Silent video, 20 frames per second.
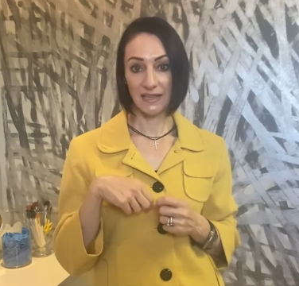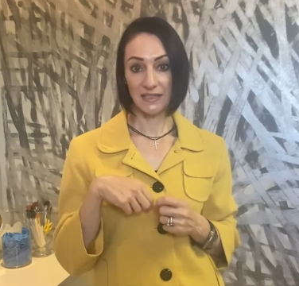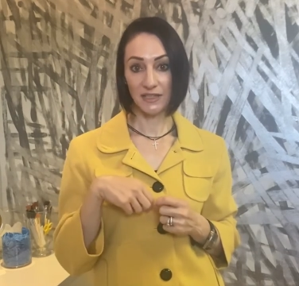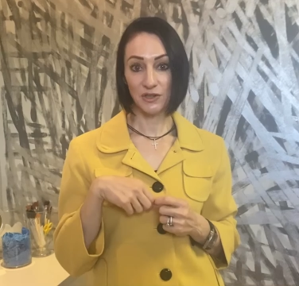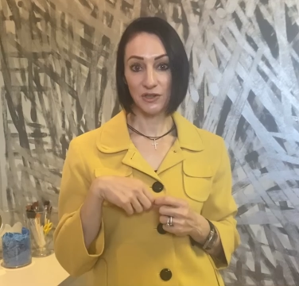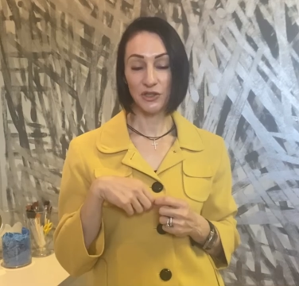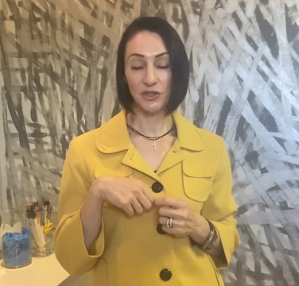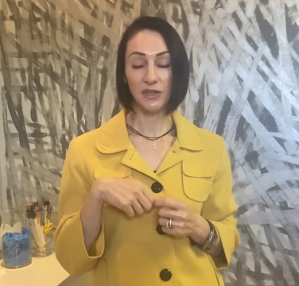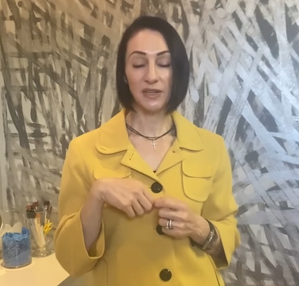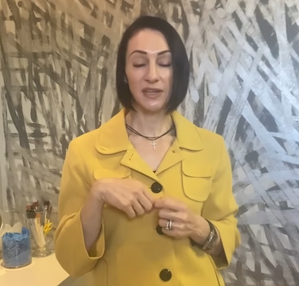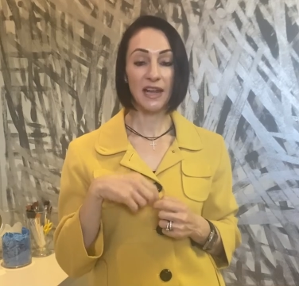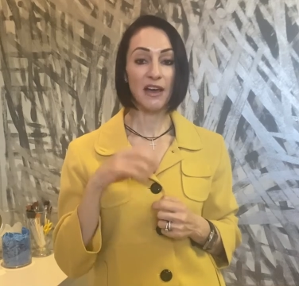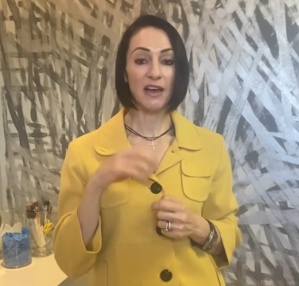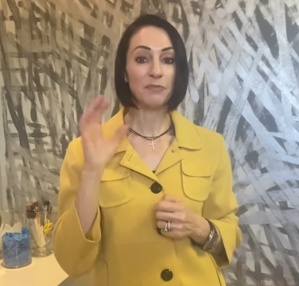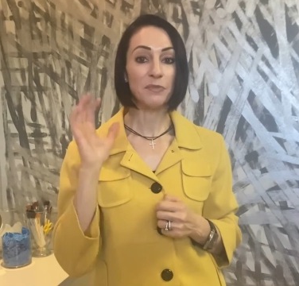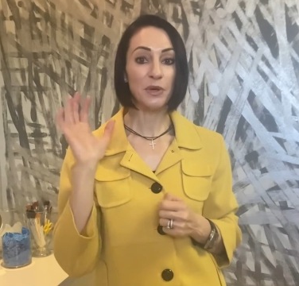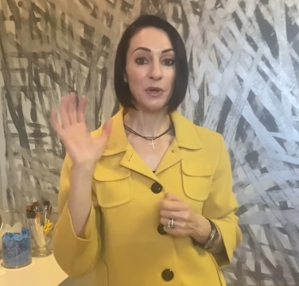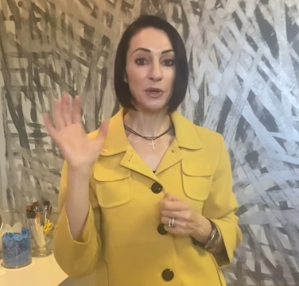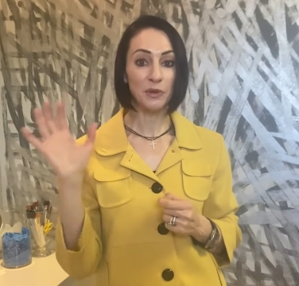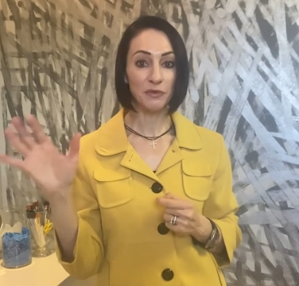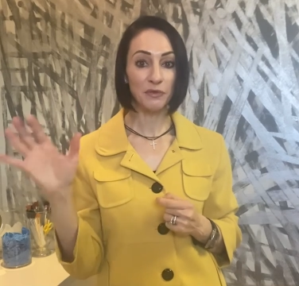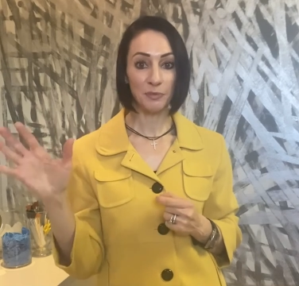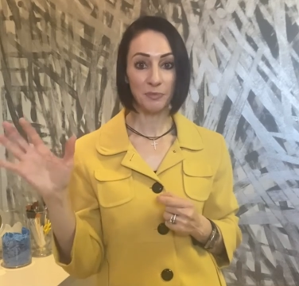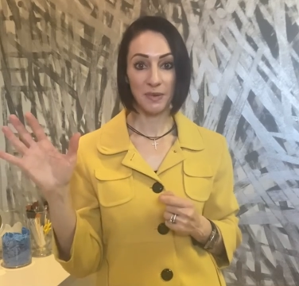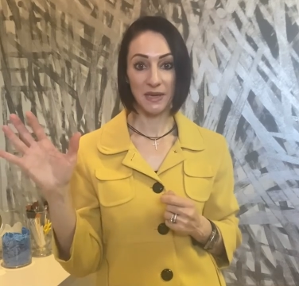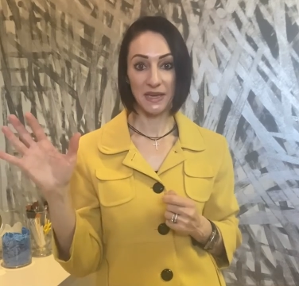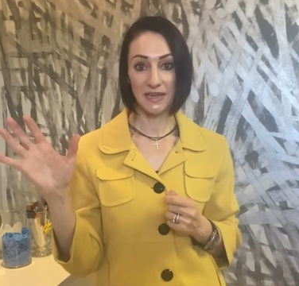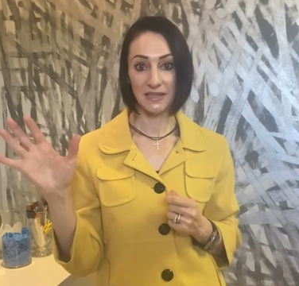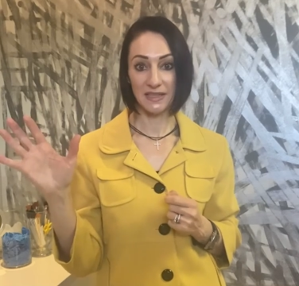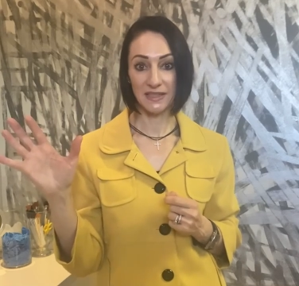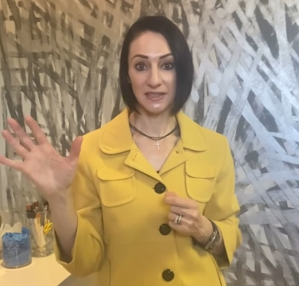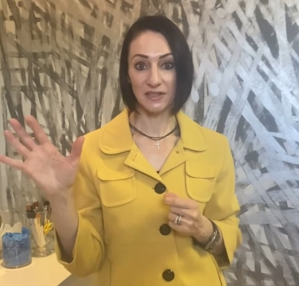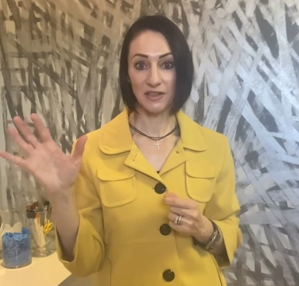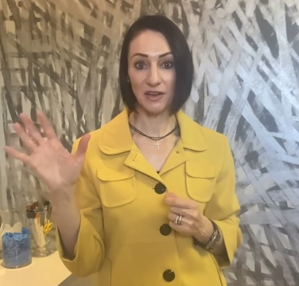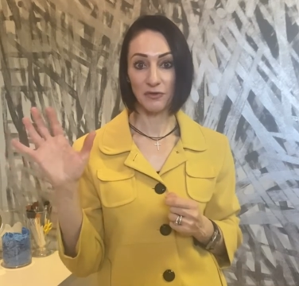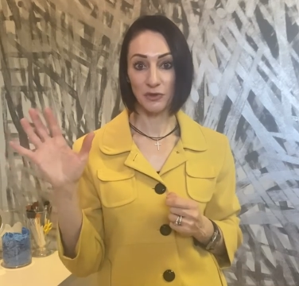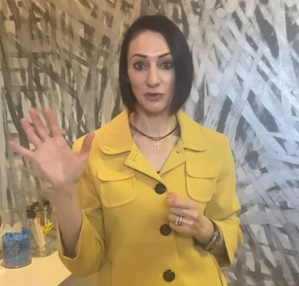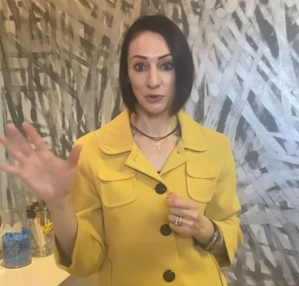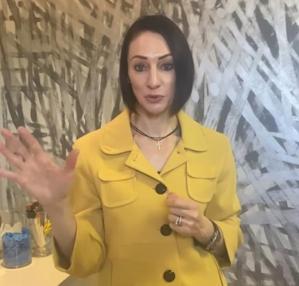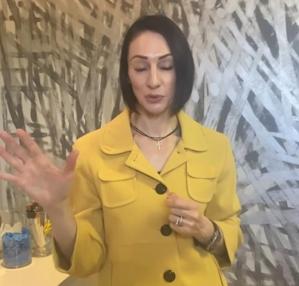because you can have beautiful pieces
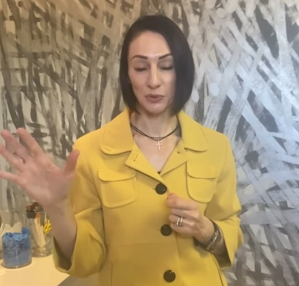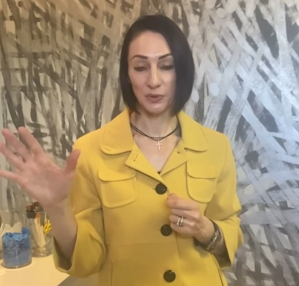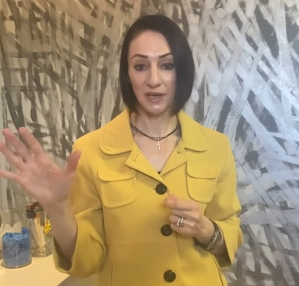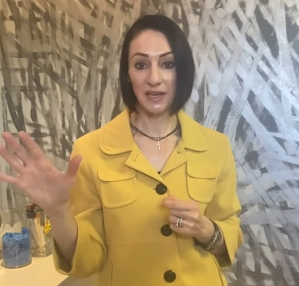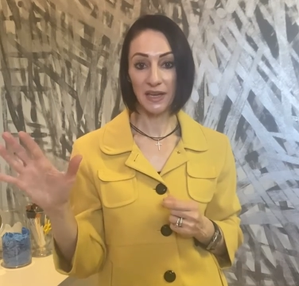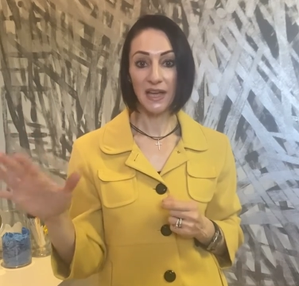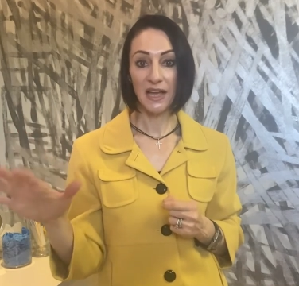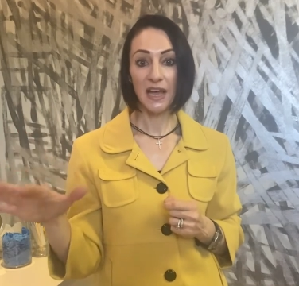of jewelry,